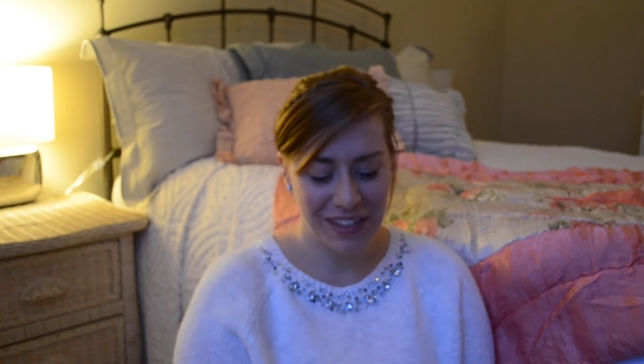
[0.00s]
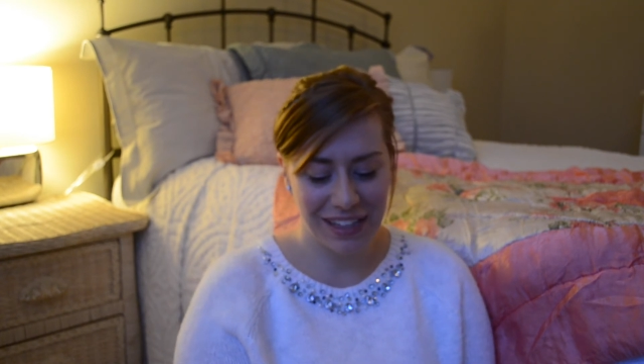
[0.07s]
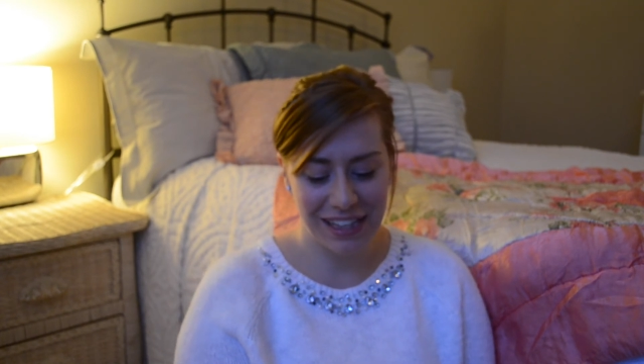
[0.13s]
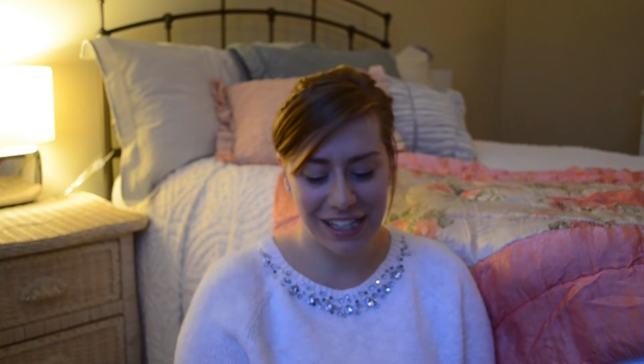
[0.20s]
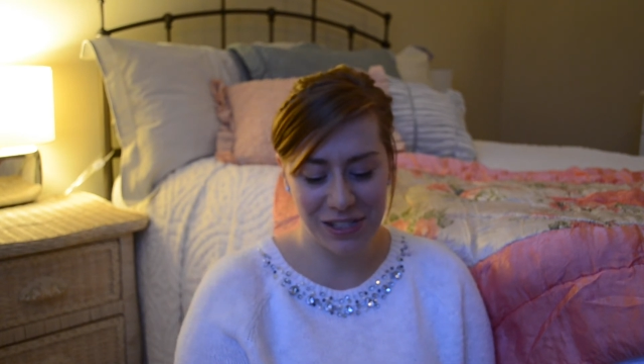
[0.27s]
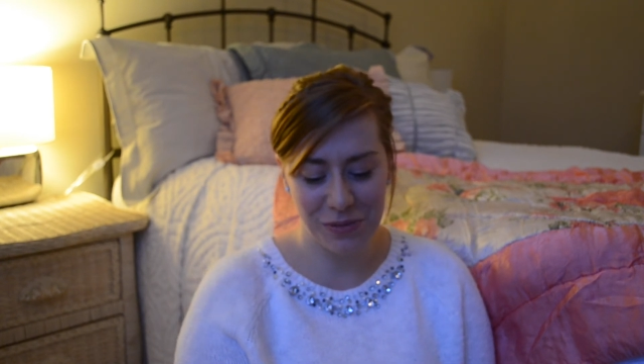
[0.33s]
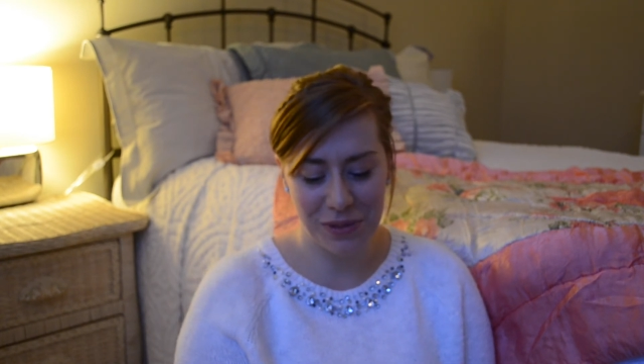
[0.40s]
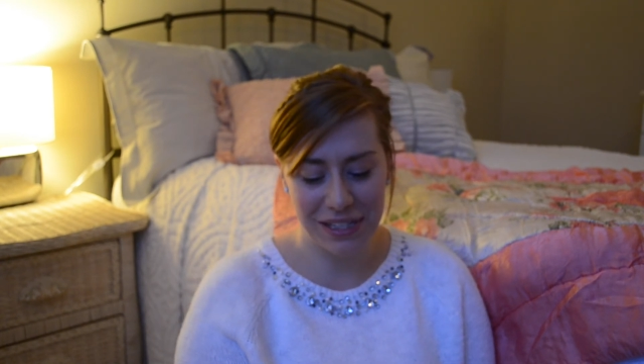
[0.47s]

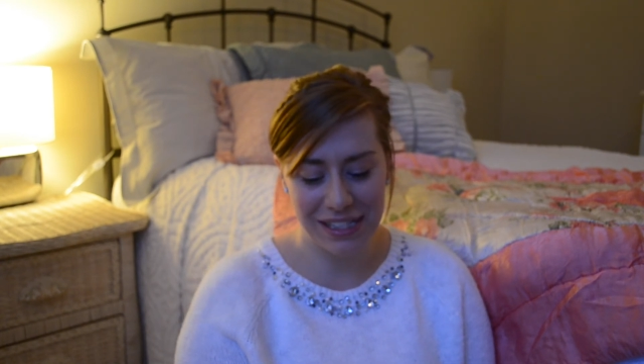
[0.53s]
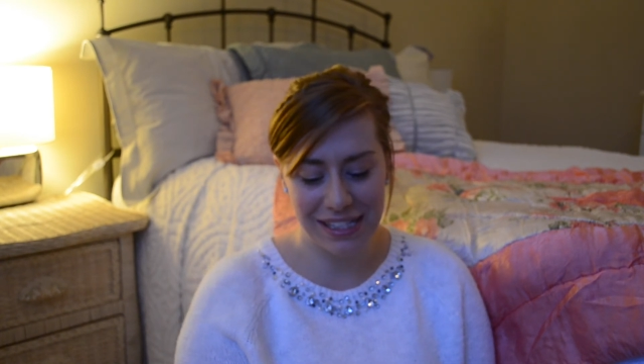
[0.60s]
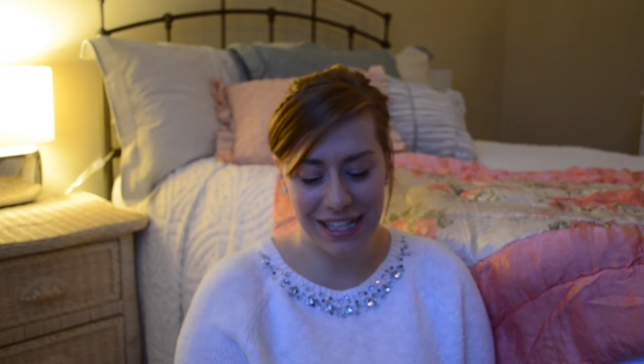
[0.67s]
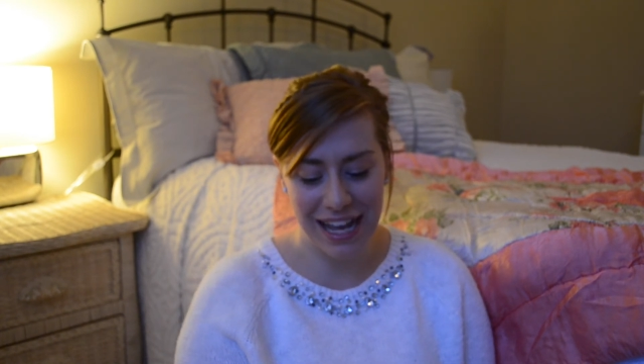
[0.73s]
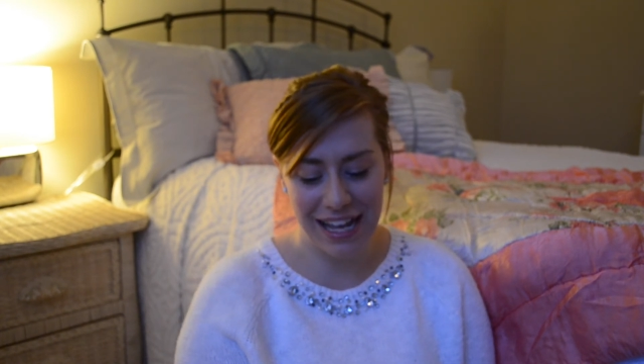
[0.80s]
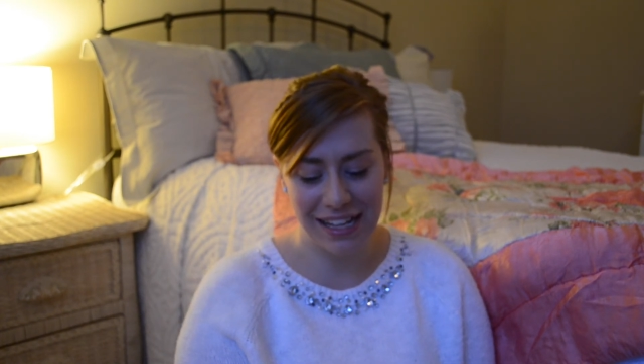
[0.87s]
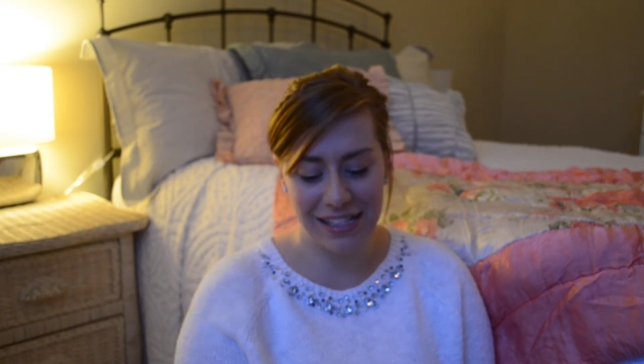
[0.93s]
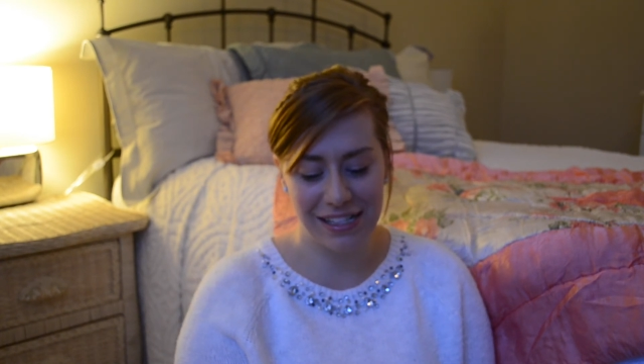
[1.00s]
This one
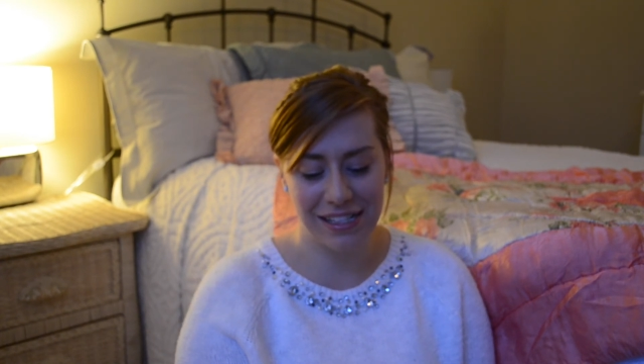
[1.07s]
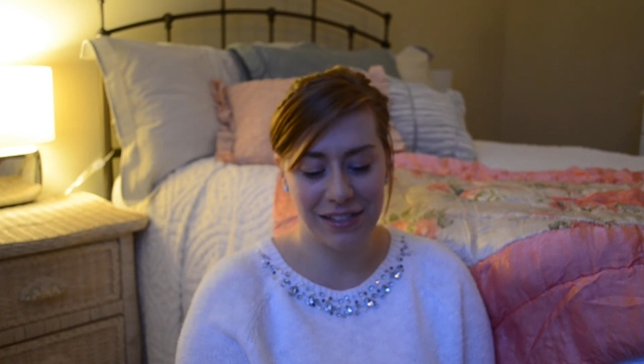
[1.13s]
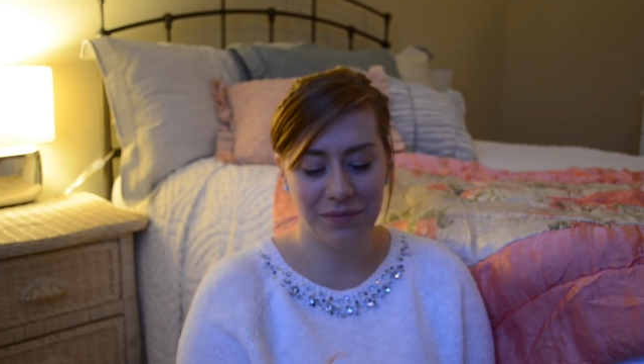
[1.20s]
says,